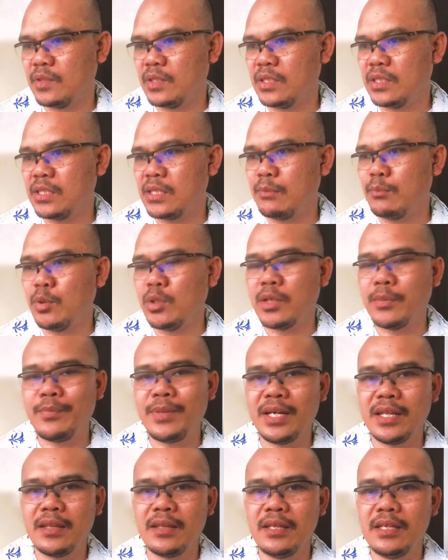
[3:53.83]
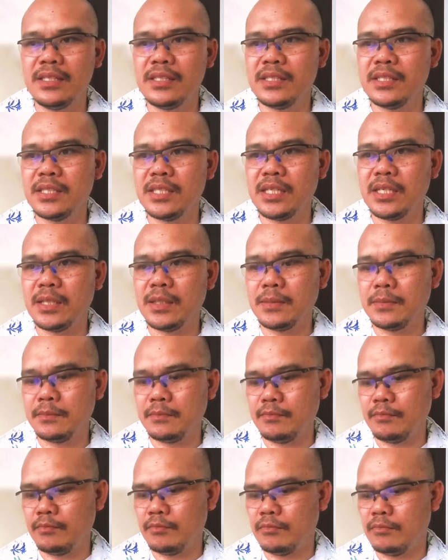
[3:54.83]
stumbled upon this
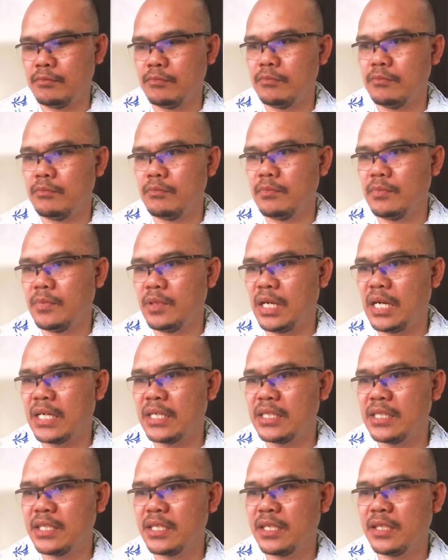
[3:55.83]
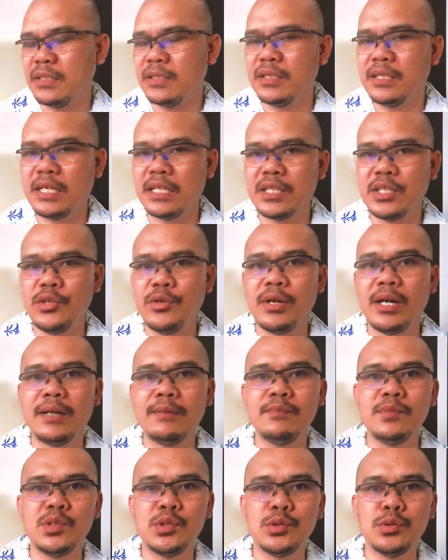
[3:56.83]
article that you
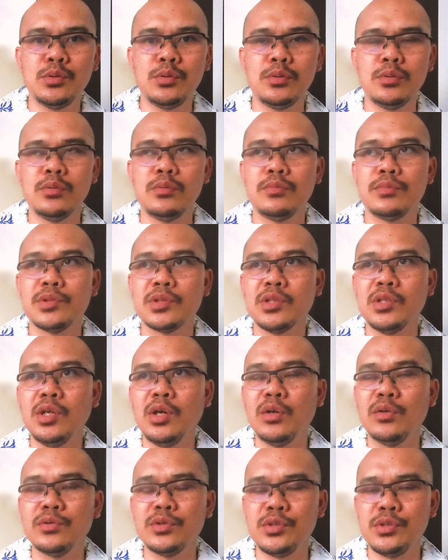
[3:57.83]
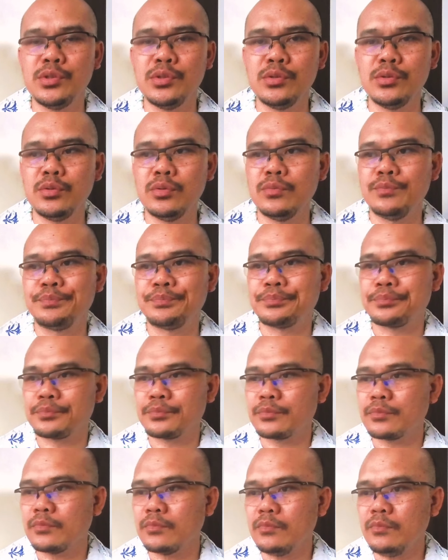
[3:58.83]
have to go to
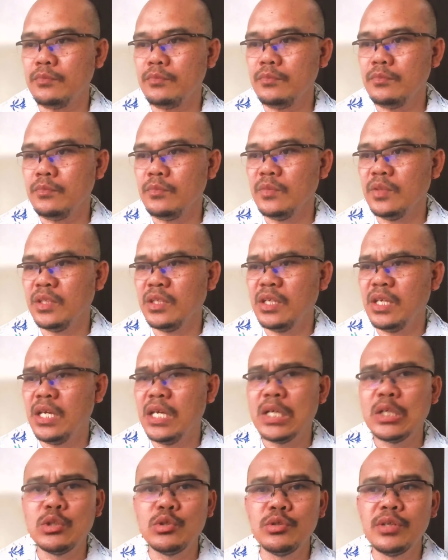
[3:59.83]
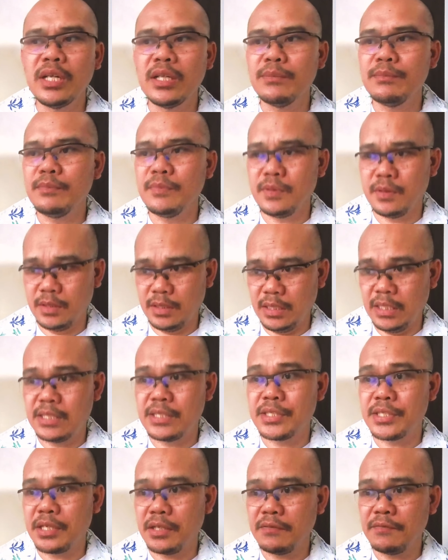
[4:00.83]
Google
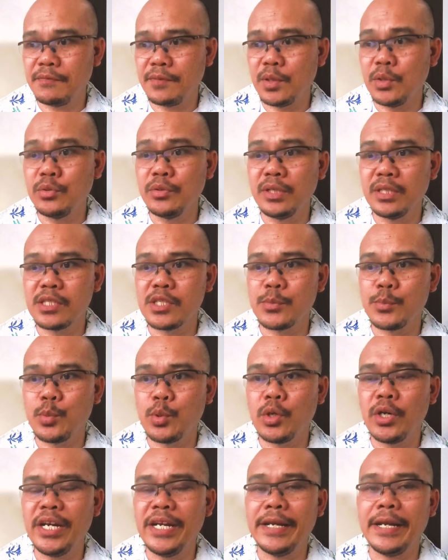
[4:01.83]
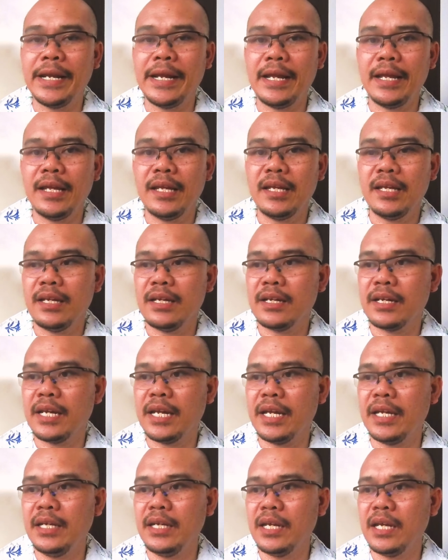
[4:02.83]
itself, Google support,
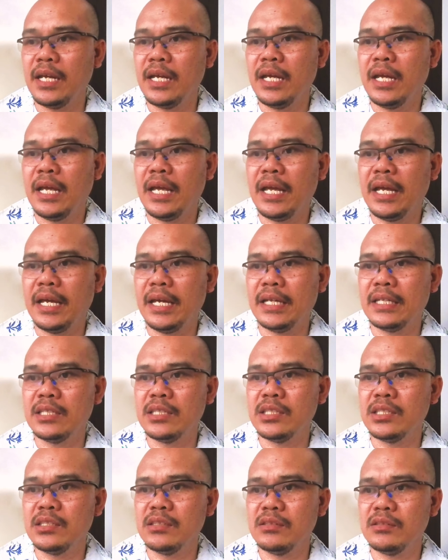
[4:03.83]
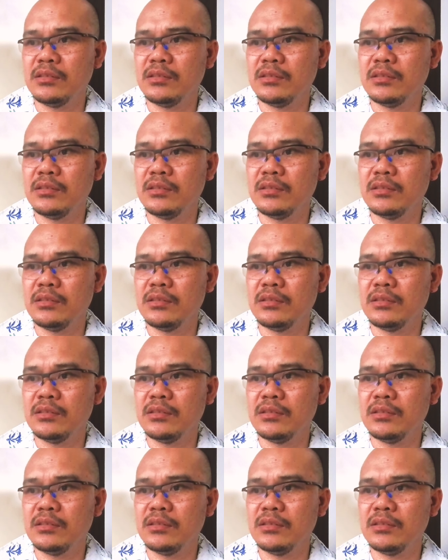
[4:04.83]
okay, and